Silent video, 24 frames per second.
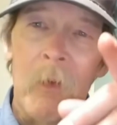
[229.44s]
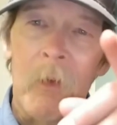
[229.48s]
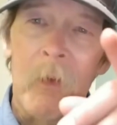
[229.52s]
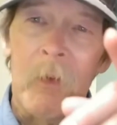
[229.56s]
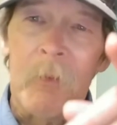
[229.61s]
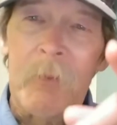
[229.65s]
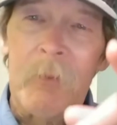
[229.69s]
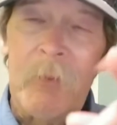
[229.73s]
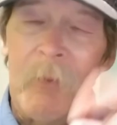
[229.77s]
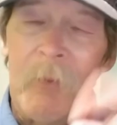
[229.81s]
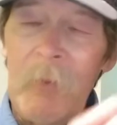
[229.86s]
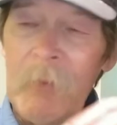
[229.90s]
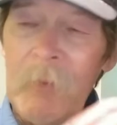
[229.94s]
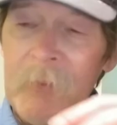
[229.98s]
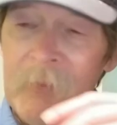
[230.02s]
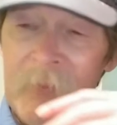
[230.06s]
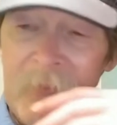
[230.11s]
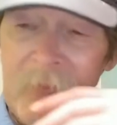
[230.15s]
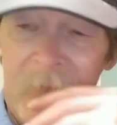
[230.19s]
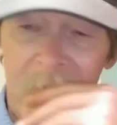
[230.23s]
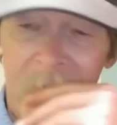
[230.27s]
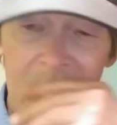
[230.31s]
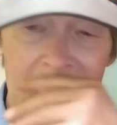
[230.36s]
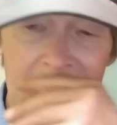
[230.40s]
All right,
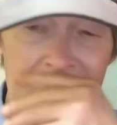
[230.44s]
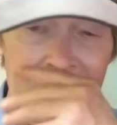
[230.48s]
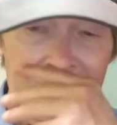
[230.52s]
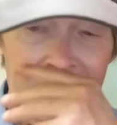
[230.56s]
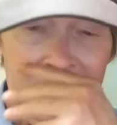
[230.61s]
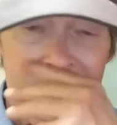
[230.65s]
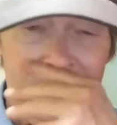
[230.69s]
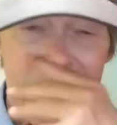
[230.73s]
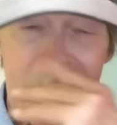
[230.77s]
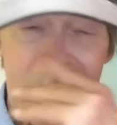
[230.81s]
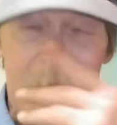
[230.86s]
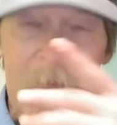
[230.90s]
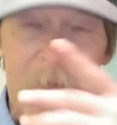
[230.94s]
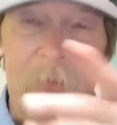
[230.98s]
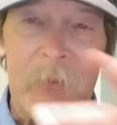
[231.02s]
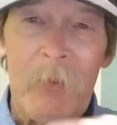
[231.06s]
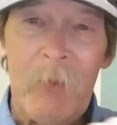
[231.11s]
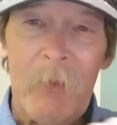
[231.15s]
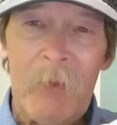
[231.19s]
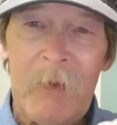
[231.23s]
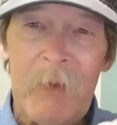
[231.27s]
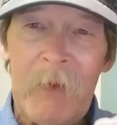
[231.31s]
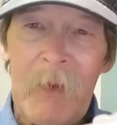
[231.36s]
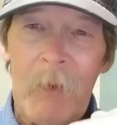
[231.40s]
folks, uh, just
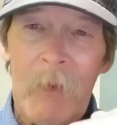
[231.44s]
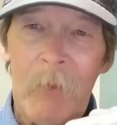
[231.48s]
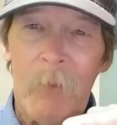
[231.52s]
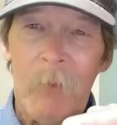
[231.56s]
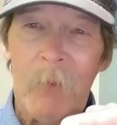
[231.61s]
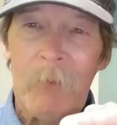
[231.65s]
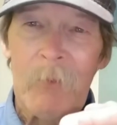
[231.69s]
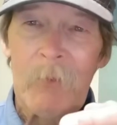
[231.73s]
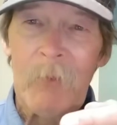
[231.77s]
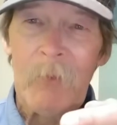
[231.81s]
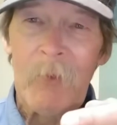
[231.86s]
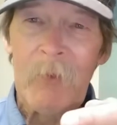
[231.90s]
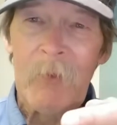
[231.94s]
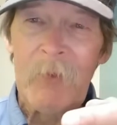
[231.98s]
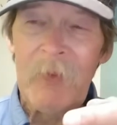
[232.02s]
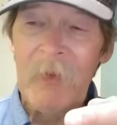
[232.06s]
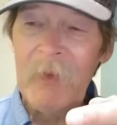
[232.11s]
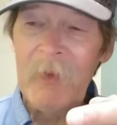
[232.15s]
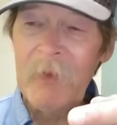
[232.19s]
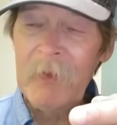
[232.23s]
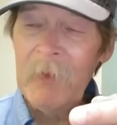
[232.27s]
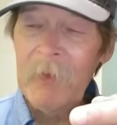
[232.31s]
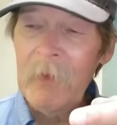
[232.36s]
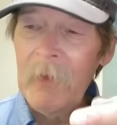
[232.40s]
pointing out one more
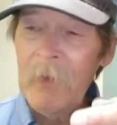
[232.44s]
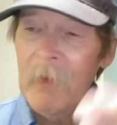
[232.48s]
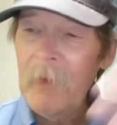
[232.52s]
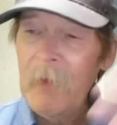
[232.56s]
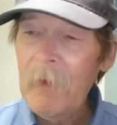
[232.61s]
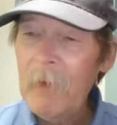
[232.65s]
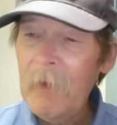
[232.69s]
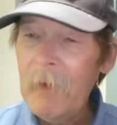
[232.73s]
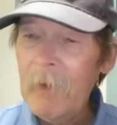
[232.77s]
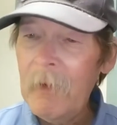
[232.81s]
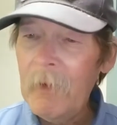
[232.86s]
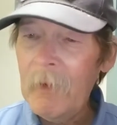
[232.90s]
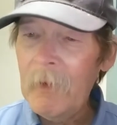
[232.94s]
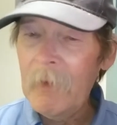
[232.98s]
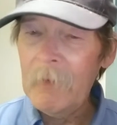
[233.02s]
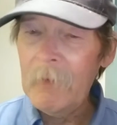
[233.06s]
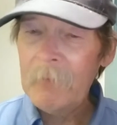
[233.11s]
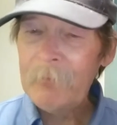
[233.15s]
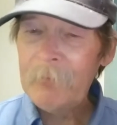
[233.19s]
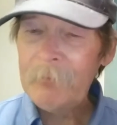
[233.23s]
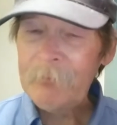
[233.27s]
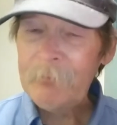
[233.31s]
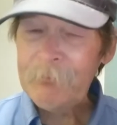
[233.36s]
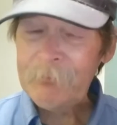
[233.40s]
thing.
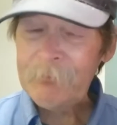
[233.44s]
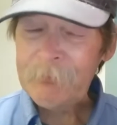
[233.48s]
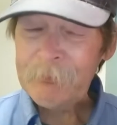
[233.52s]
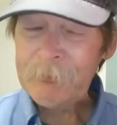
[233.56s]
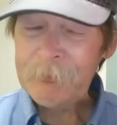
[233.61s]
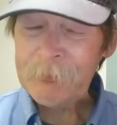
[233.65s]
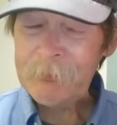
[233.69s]
Um,